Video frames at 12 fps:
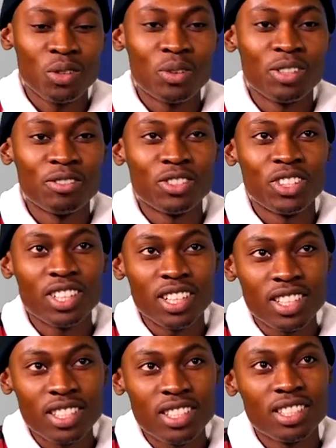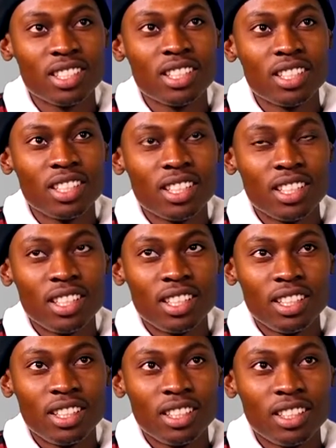one for us,
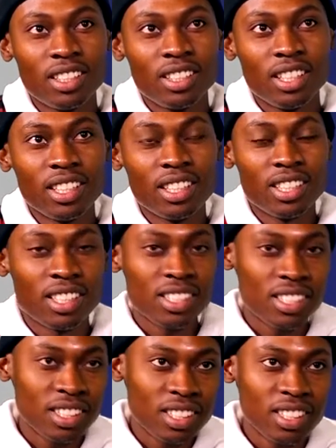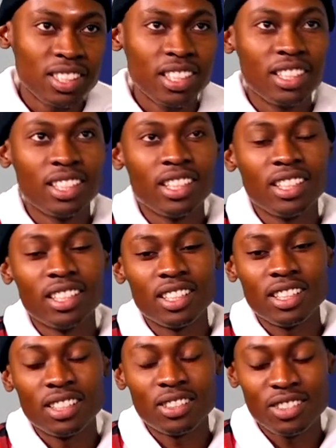and Treezy and
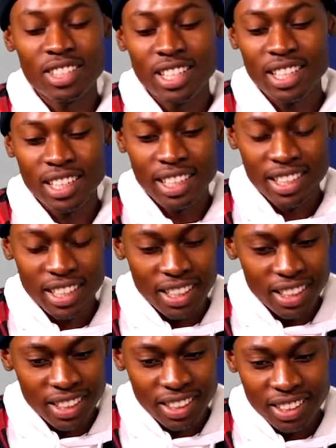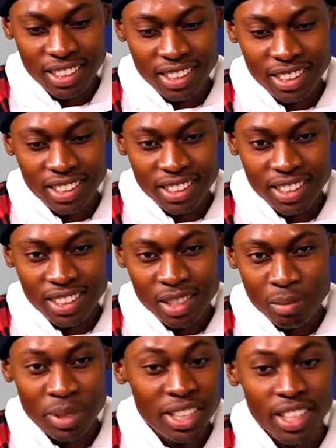who's the other guy,
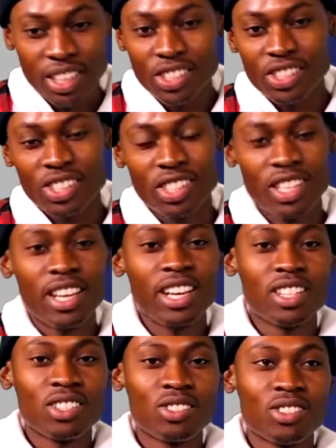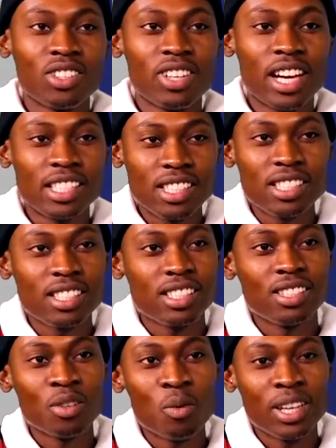PH. Yeah, so I just
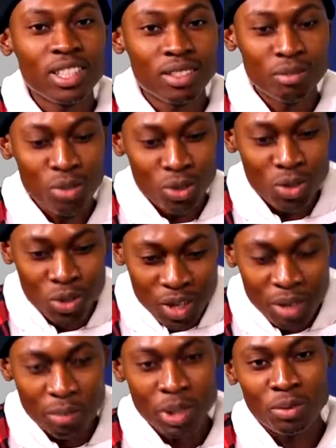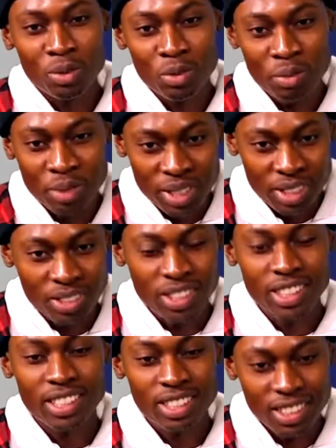want more Tsonga people to be on
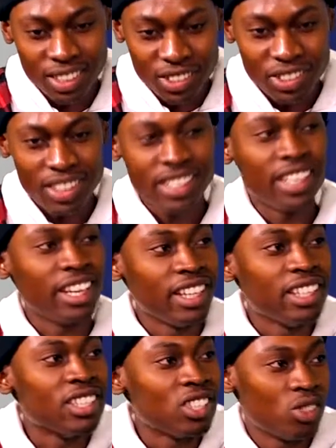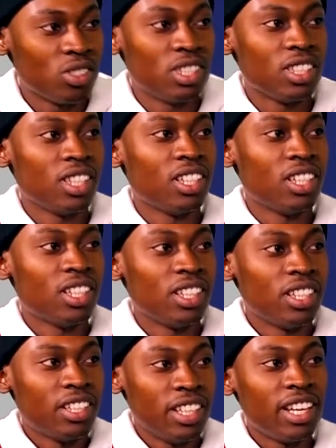there in the industry.
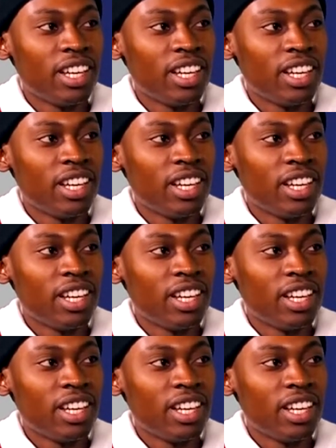Yeah.